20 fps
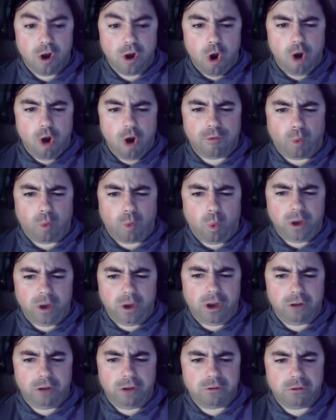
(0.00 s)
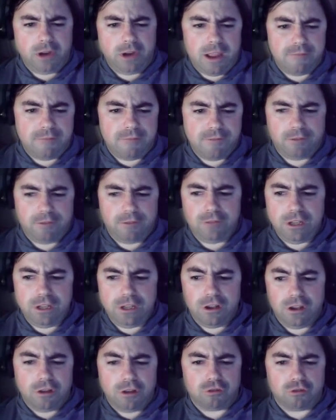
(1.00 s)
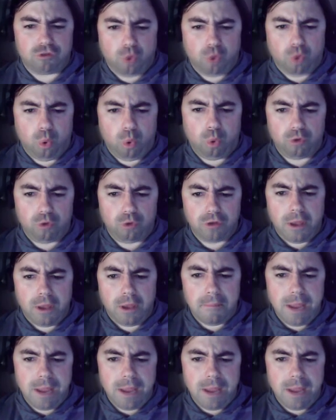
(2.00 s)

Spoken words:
Over 150 schools